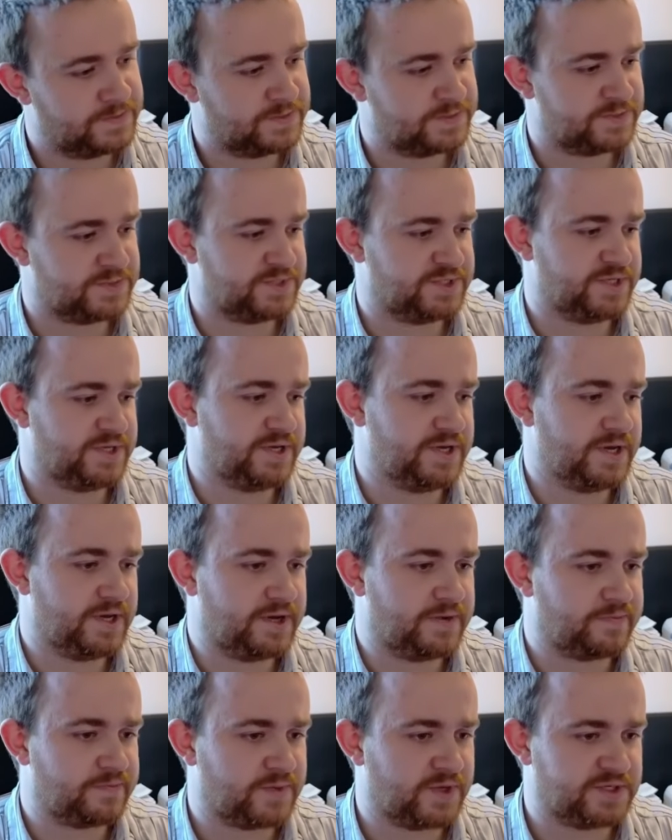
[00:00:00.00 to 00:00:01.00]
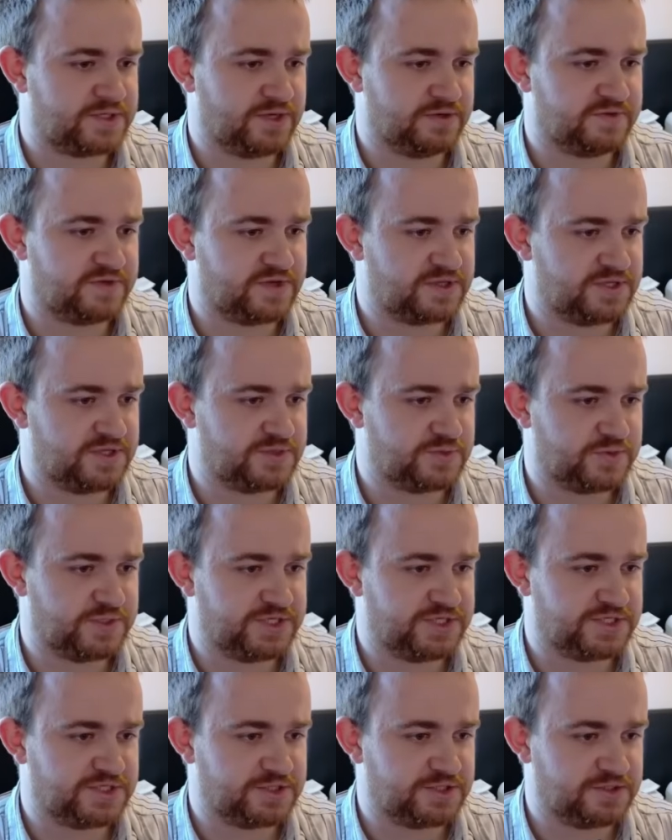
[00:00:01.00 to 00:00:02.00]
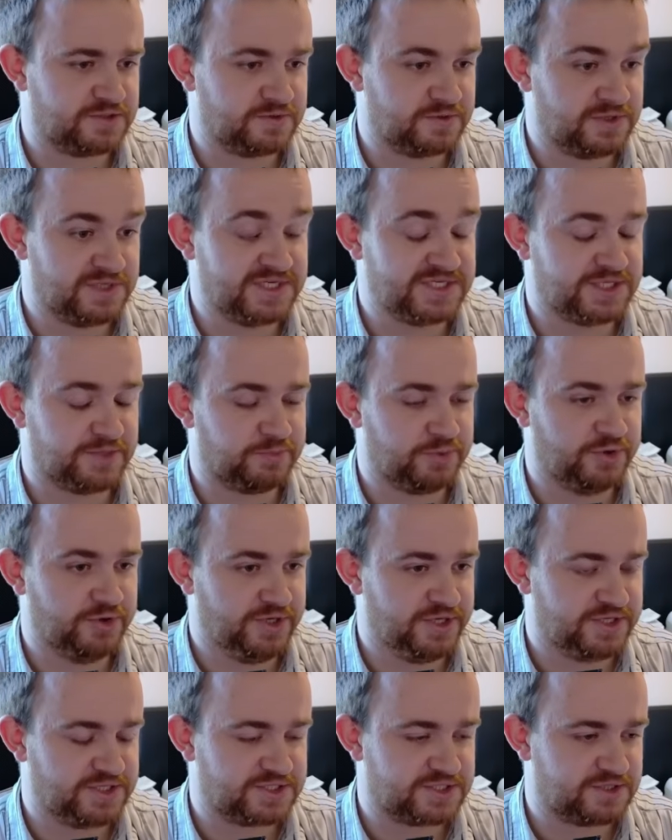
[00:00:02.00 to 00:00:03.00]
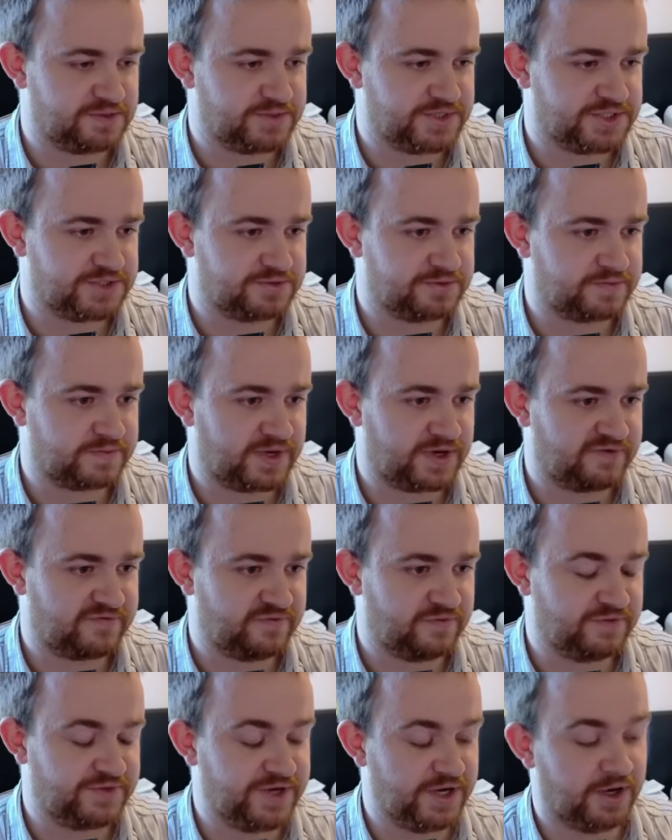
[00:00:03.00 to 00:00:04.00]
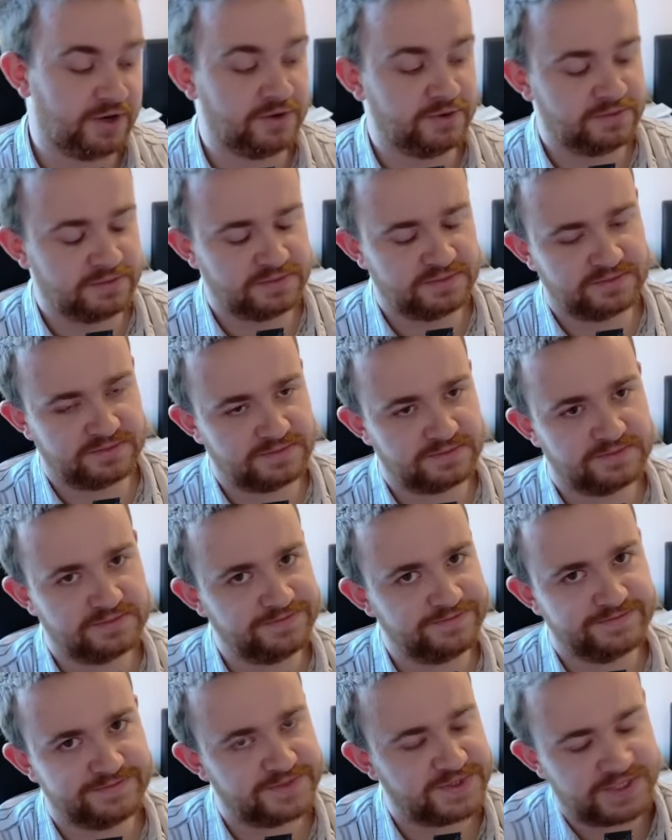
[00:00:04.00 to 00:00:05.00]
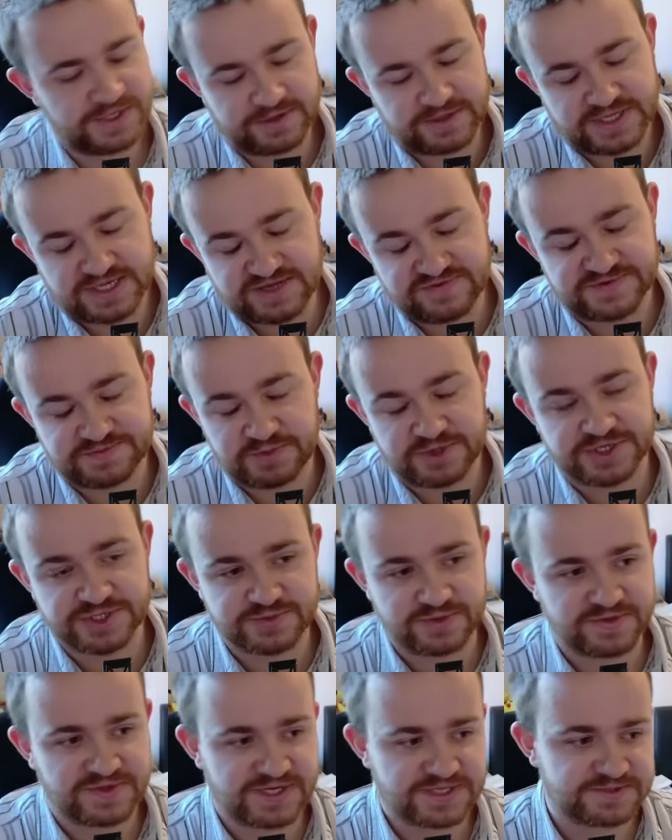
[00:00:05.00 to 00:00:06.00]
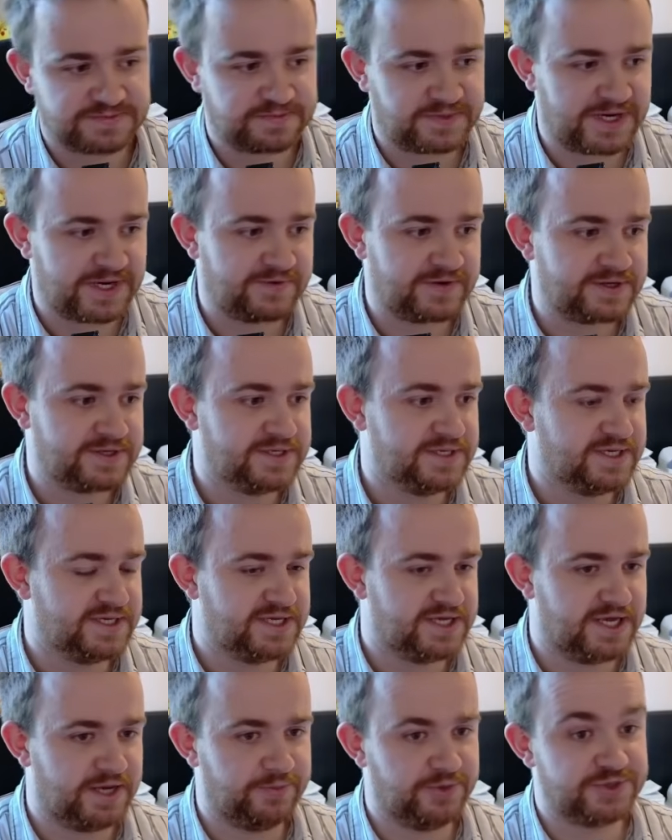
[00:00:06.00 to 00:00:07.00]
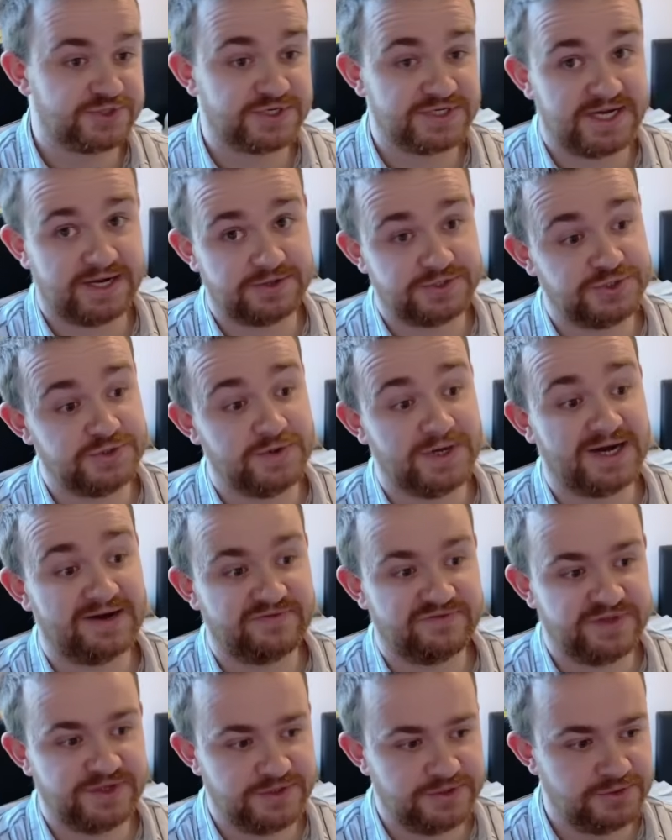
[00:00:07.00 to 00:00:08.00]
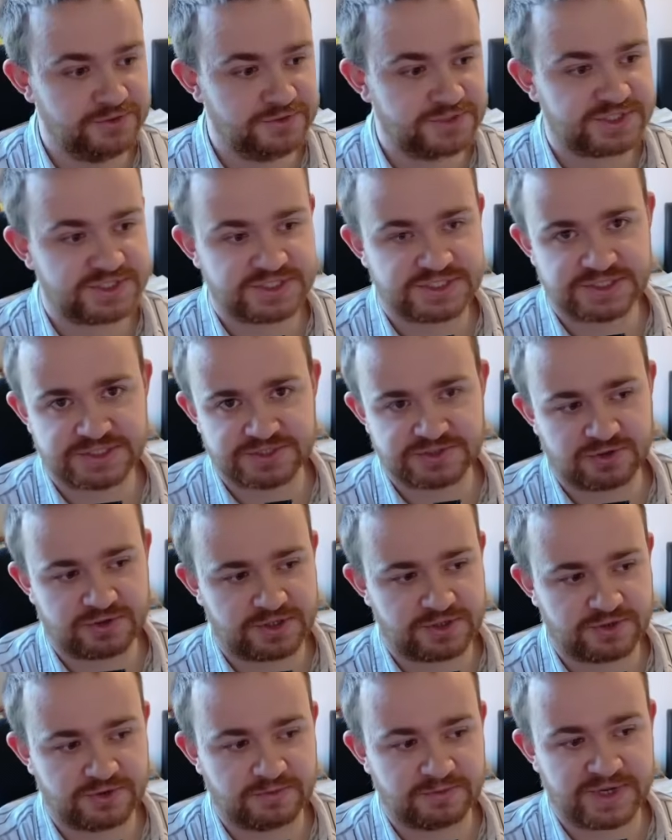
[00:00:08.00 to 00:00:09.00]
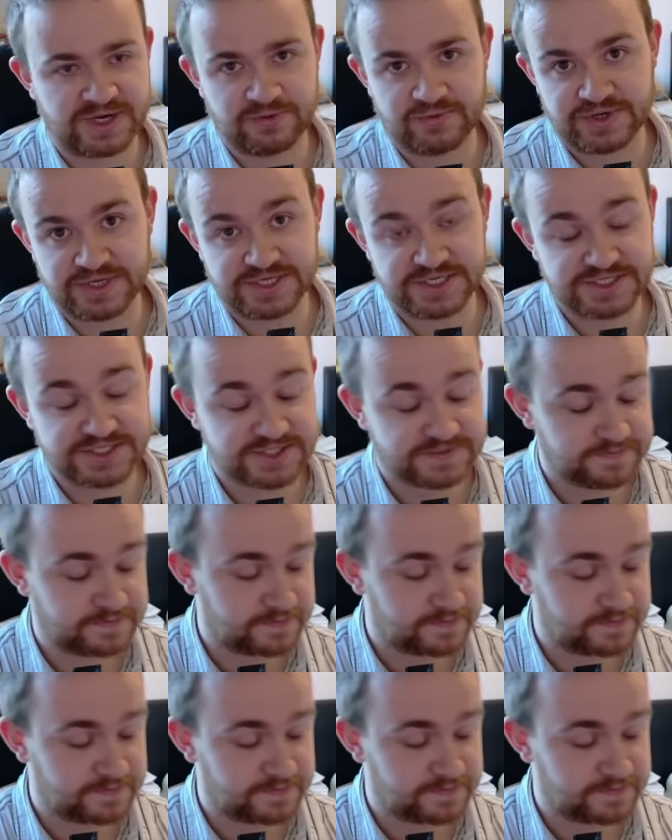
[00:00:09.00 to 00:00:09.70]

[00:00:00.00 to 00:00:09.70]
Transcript: So yeah, I don't think these winnies are going to... Or at least the pudding is going to be too impactful. The Ohm, you know, he gives minus 1,000 power. And we also now do have the Uta to try and combat weenies.